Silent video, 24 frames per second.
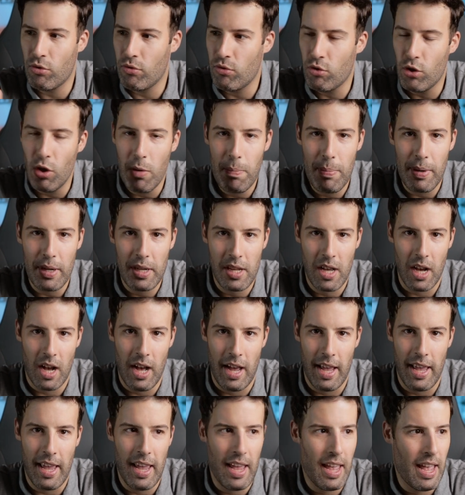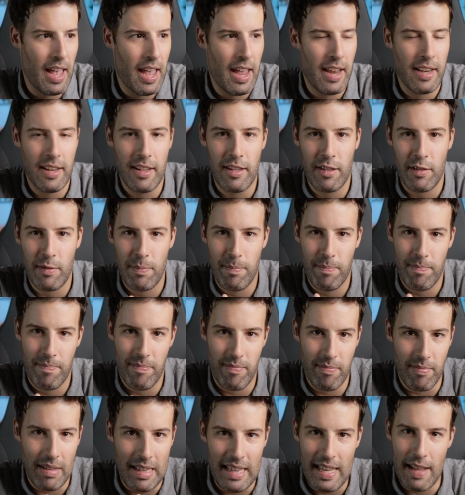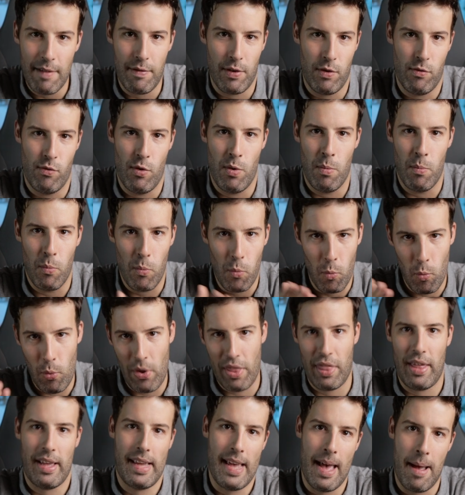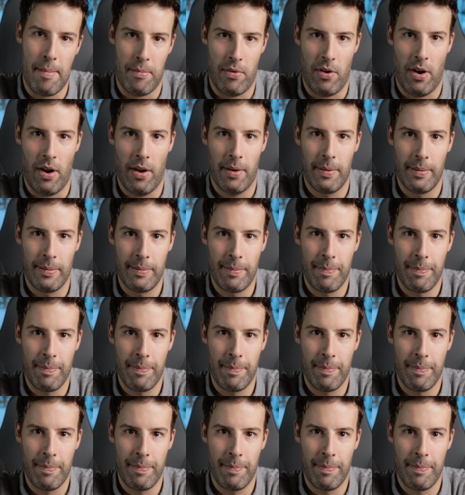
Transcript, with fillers: stupid guy in his living room with a camera.